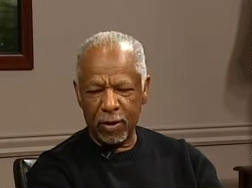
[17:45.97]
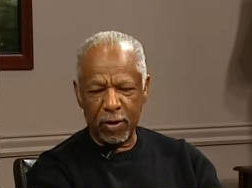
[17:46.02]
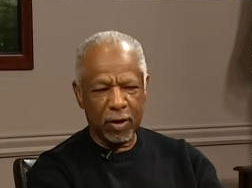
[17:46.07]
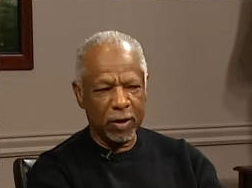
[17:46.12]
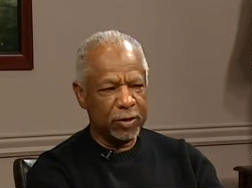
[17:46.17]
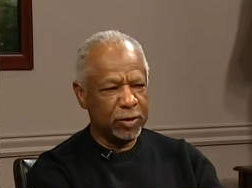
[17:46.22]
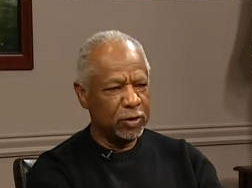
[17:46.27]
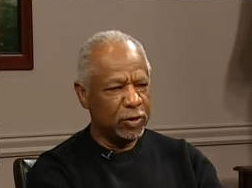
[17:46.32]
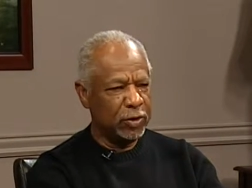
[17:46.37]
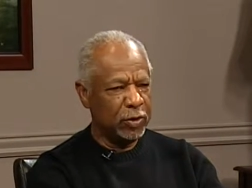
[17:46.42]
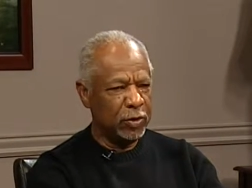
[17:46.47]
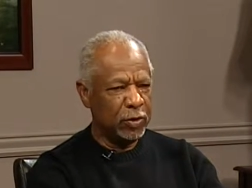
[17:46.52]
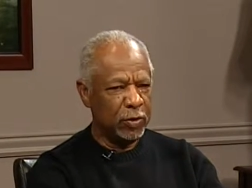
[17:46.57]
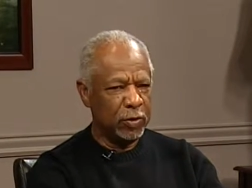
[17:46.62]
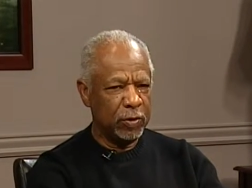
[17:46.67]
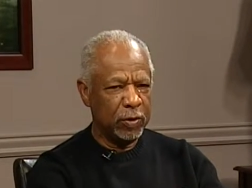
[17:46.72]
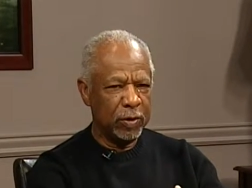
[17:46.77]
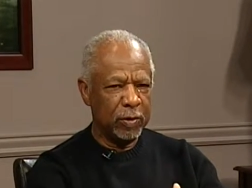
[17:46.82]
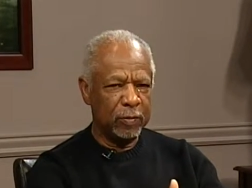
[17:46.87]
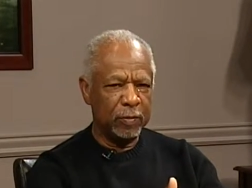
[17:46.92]
order
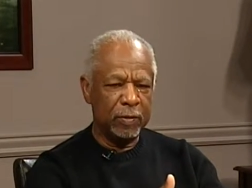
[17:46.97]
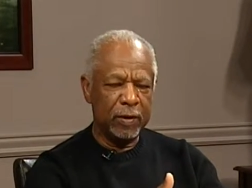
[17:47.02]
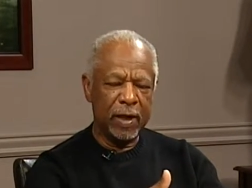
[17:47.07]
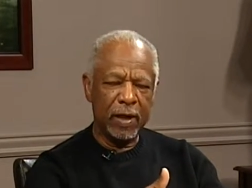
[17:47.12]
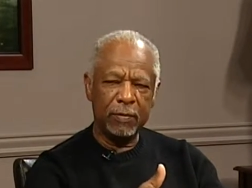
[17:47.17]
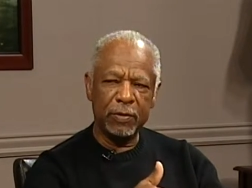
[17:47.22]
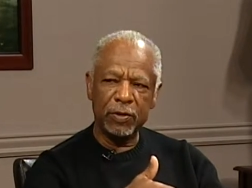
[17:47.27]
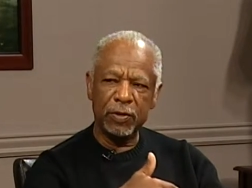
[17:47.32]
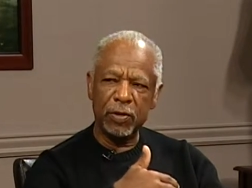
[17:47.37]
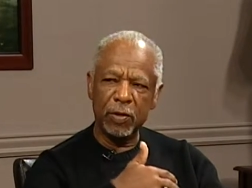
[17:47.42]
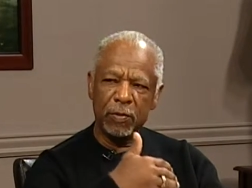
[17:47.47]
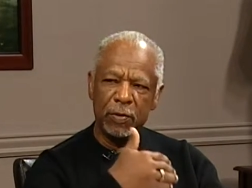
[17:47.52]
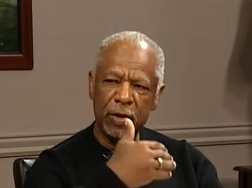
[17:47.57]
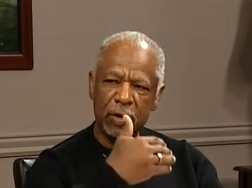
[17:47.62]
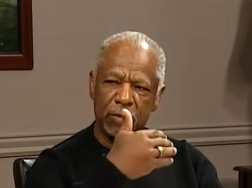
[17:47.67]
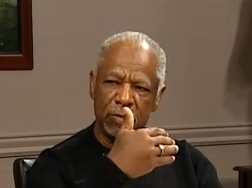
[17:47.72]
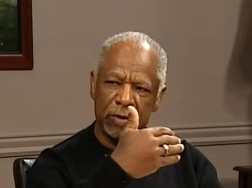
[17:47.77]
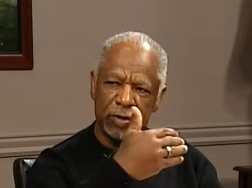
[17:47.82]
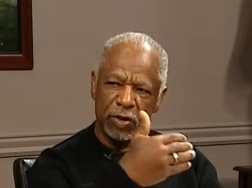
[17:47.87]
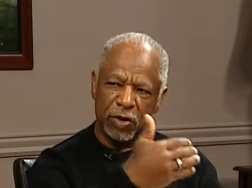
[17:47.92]
to be able to be
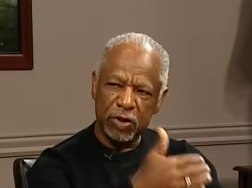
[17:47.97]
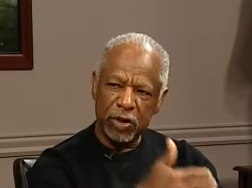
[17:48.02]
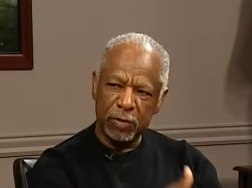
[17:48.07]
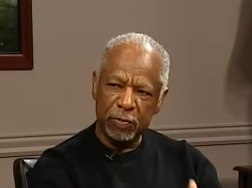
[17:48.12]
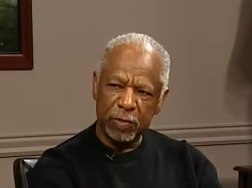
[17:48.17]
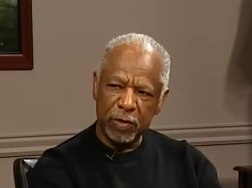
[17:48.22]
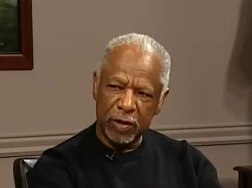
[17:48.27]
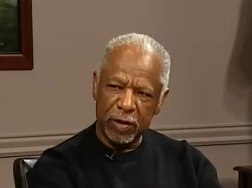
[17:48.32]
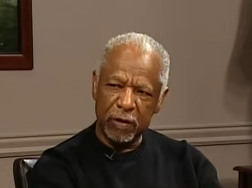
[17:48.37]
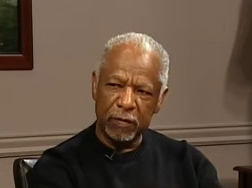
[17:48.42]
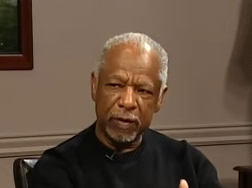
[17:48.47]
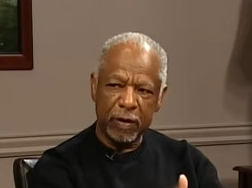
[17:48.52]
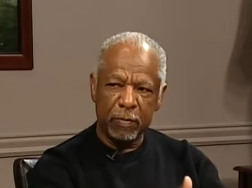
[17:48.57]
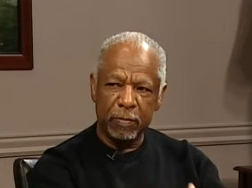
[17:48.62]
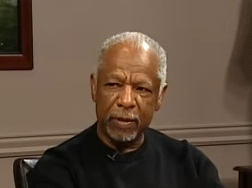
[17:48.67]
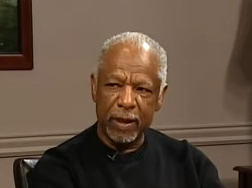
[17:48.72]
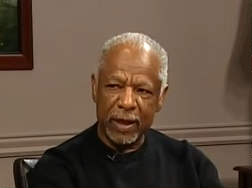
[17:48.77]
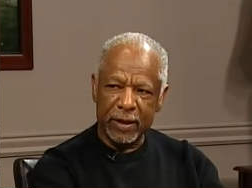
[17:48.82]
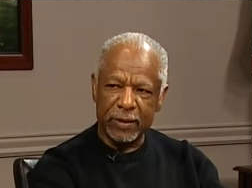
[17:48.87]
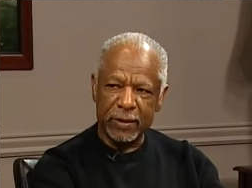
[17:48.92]
a recipient of the
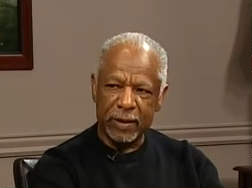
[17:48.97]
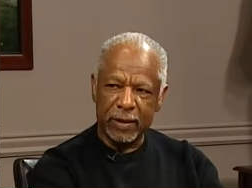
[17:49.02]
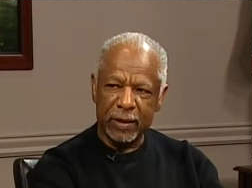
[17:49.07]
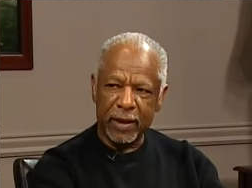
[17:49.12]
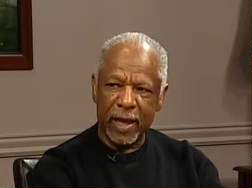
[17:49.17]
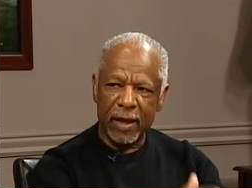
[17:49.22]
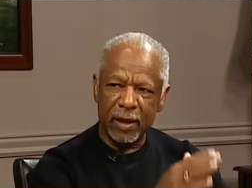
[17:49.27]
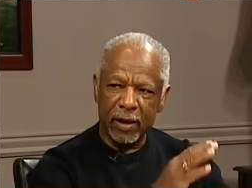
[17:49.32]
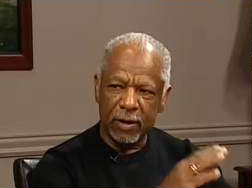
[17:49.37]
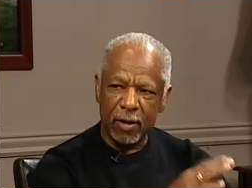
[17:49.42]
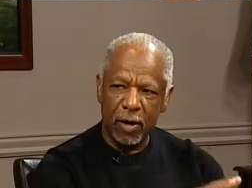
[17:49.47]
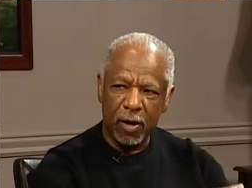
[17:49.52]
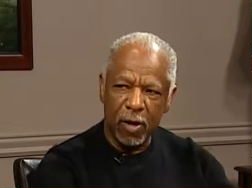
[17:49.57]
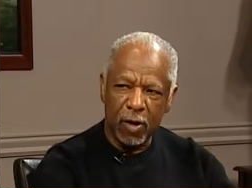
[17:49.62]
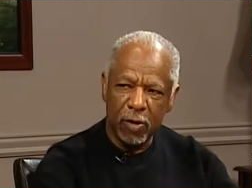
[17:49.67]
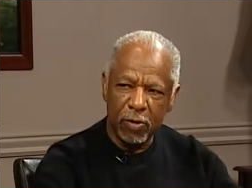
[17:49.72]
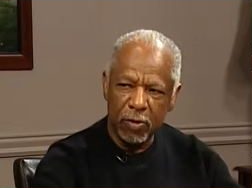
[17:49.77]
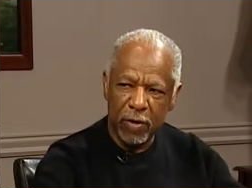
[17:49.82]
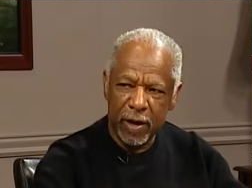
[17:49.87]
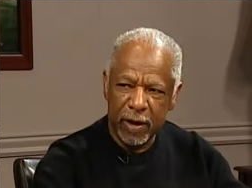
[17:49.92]
blessing that had
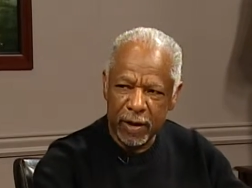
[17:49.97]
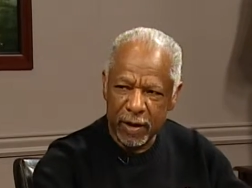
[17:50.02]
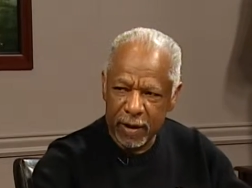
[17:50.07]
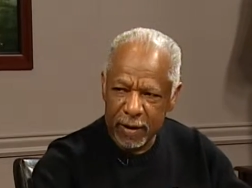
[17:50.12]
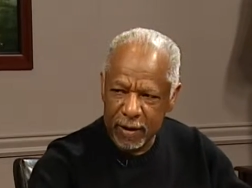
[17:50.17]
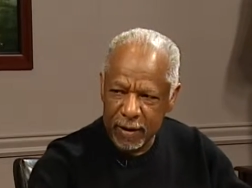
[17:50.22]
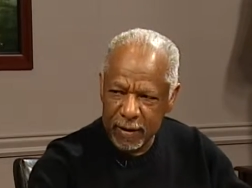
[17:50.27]
already